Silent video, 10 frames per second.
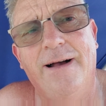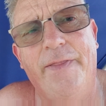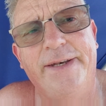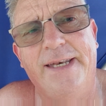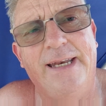
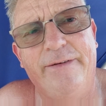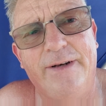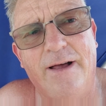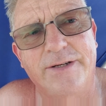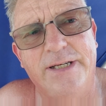and they didn't
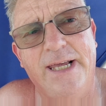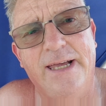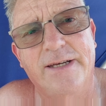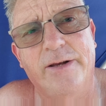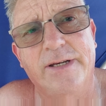even last a
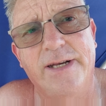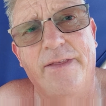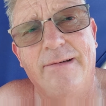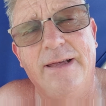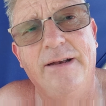year. So it's
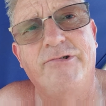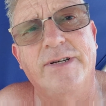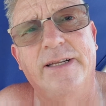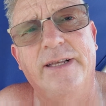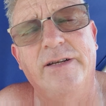another
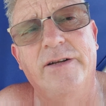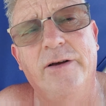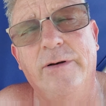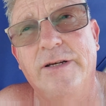interesting thing to do,